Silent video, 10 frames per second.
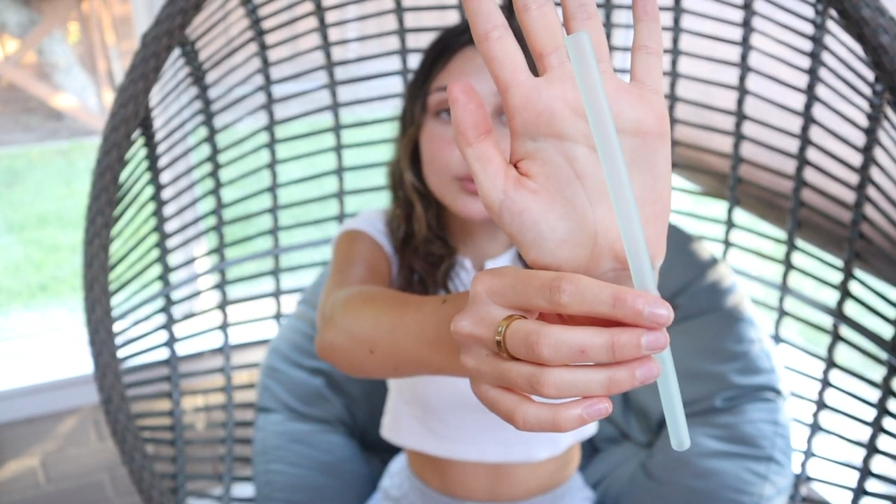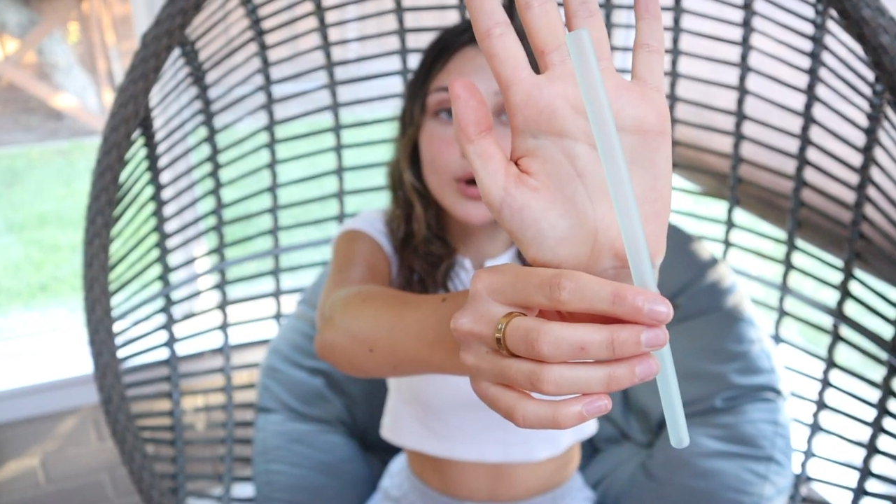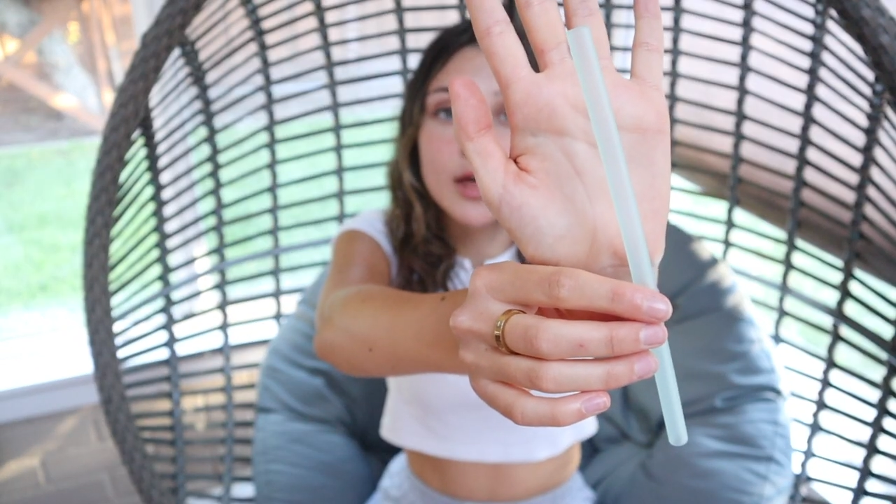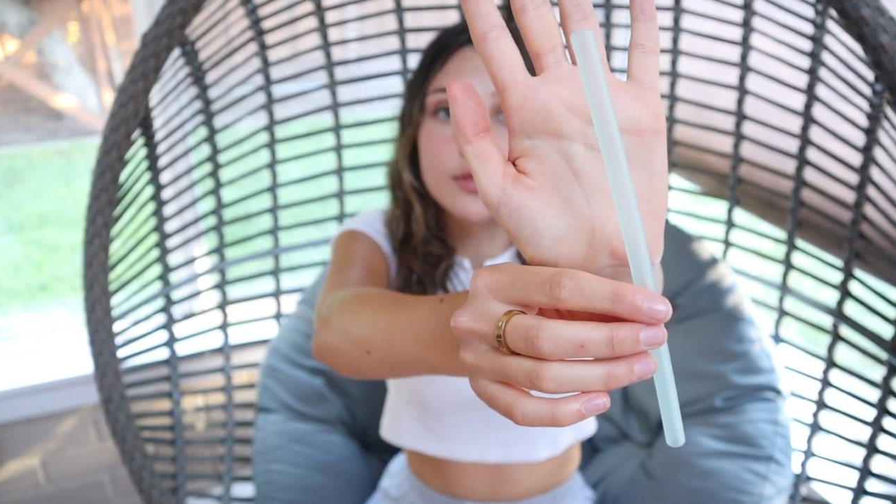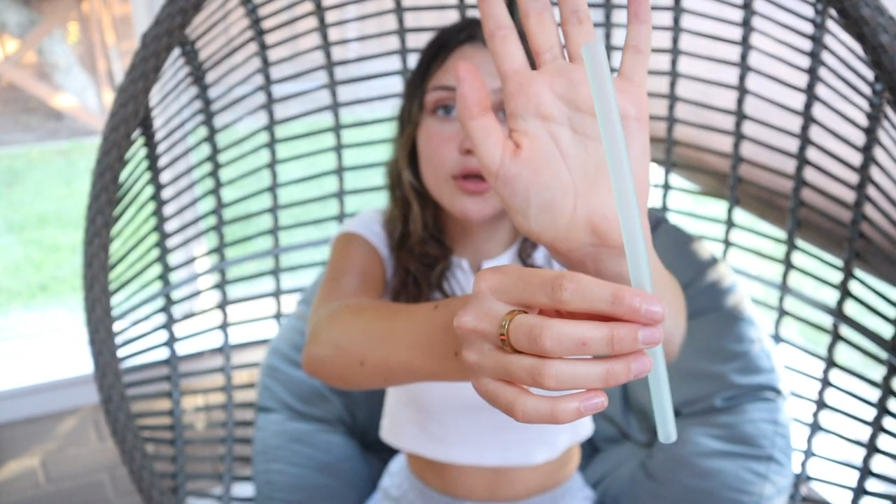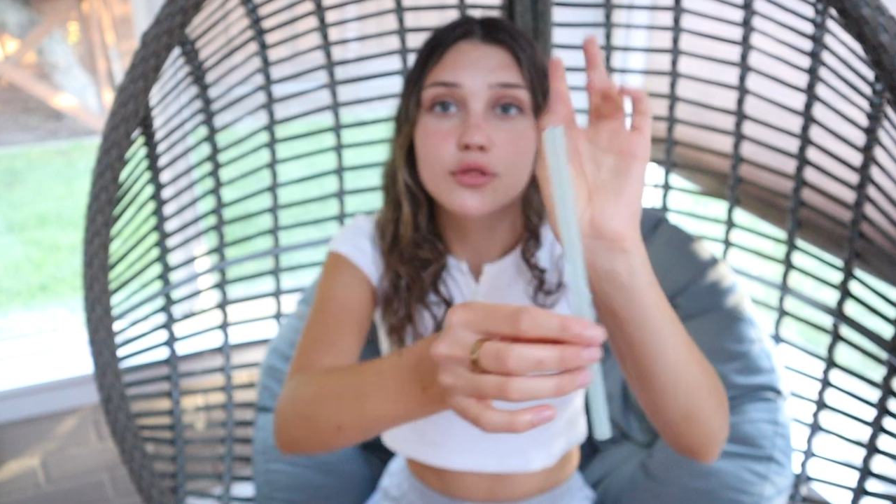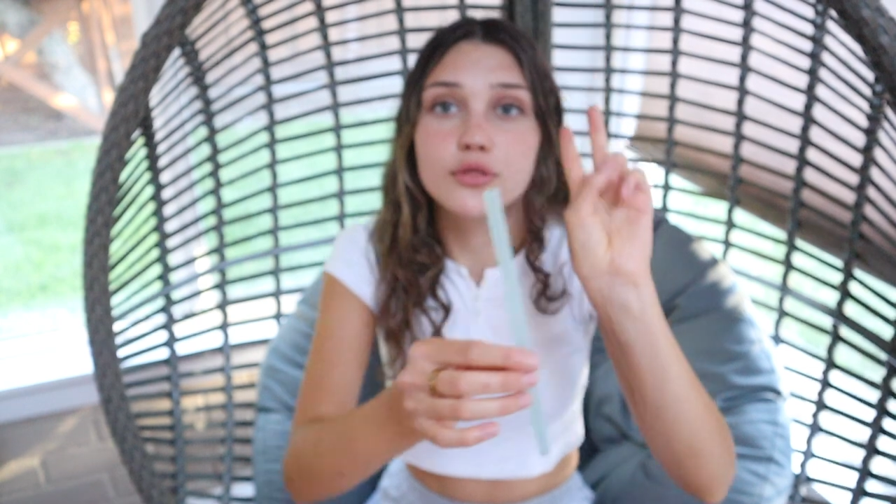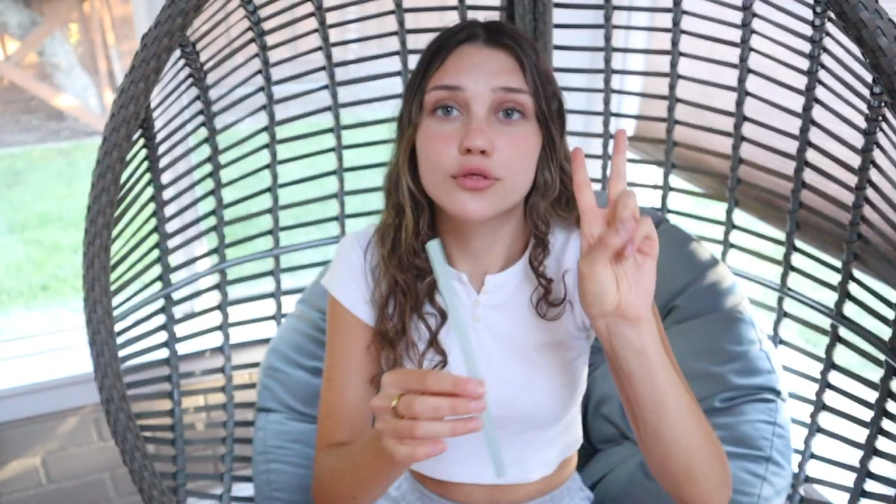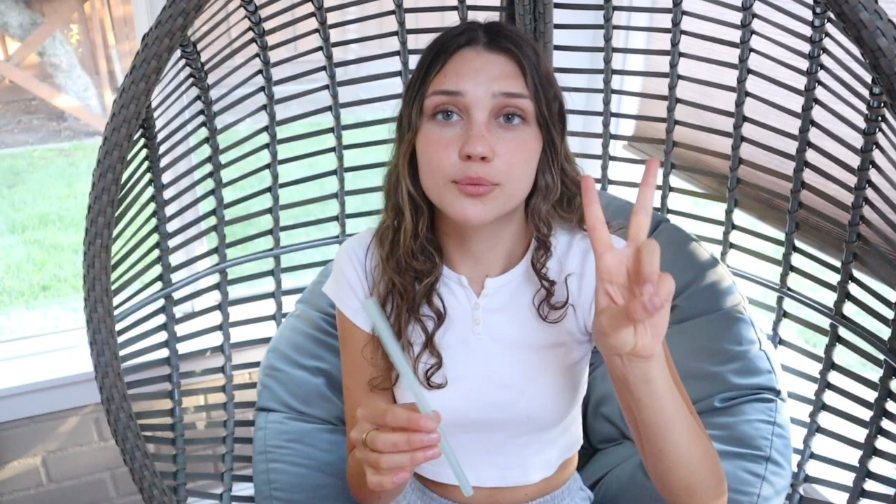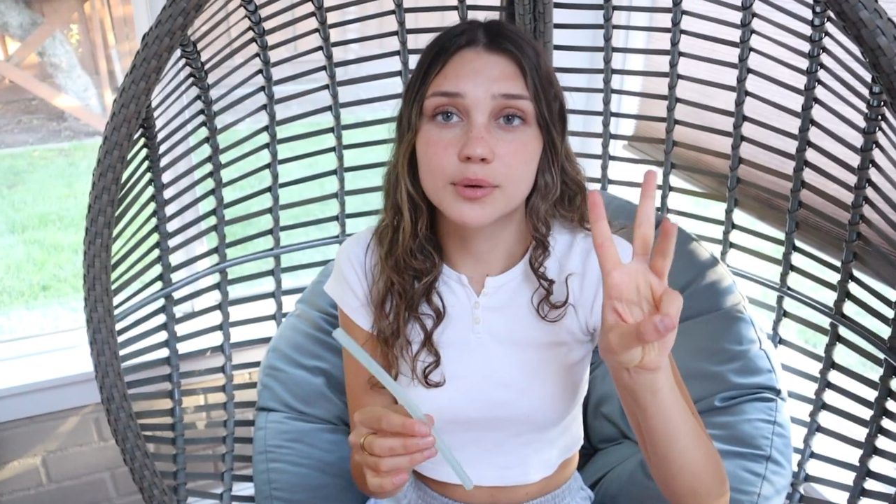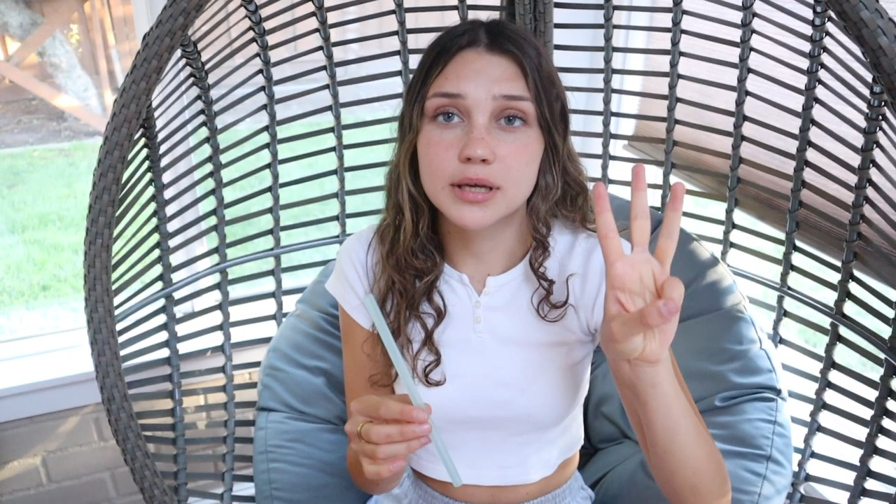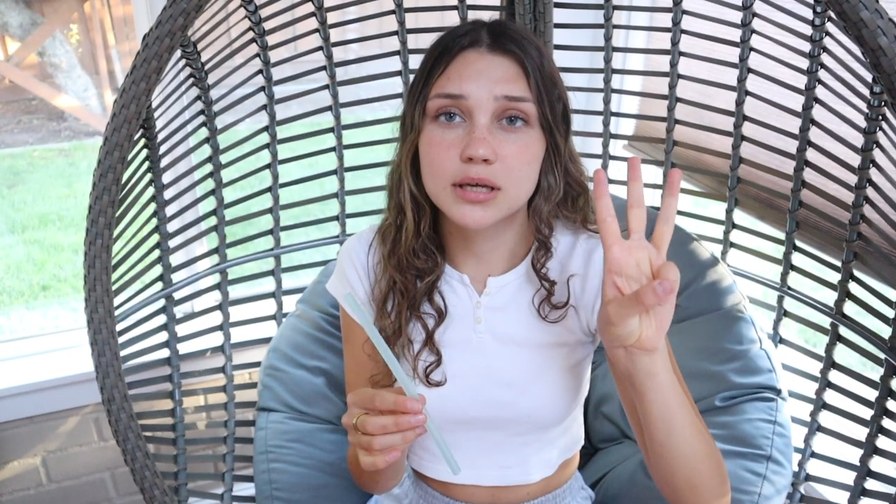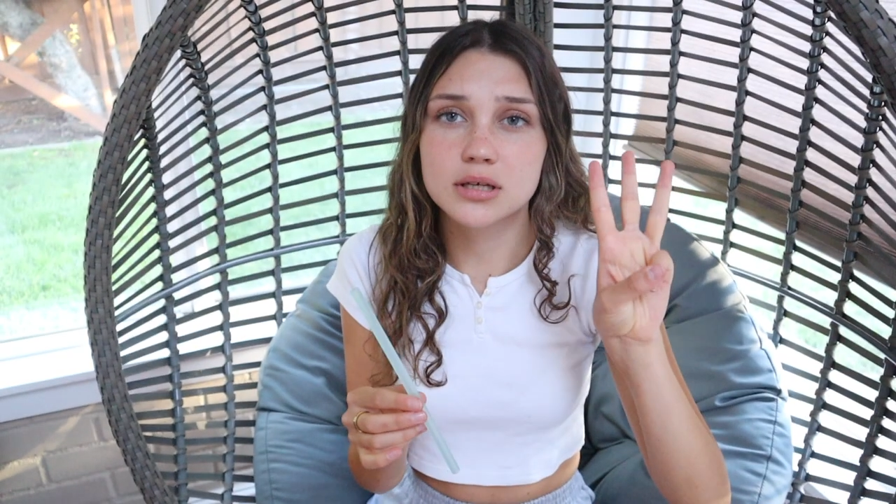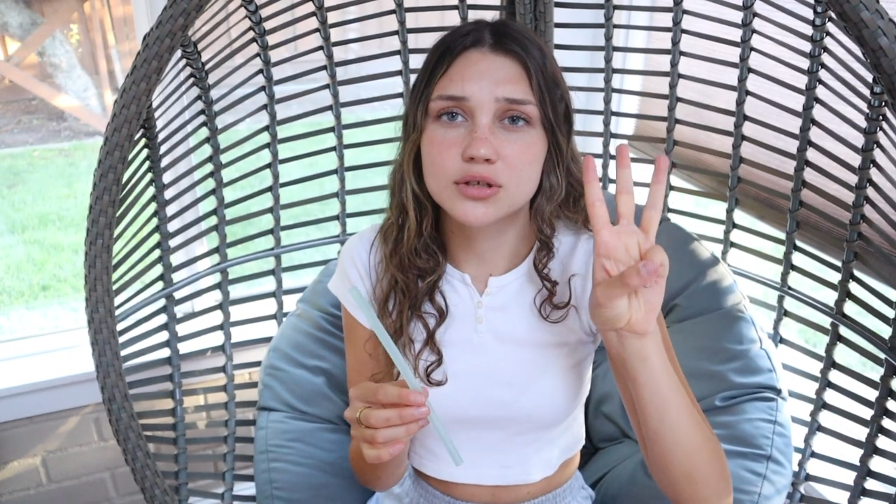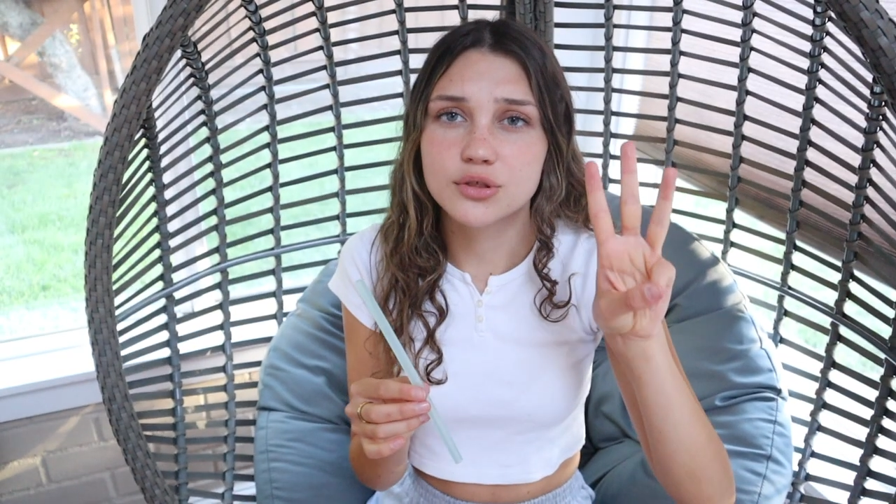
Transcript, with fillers: with three,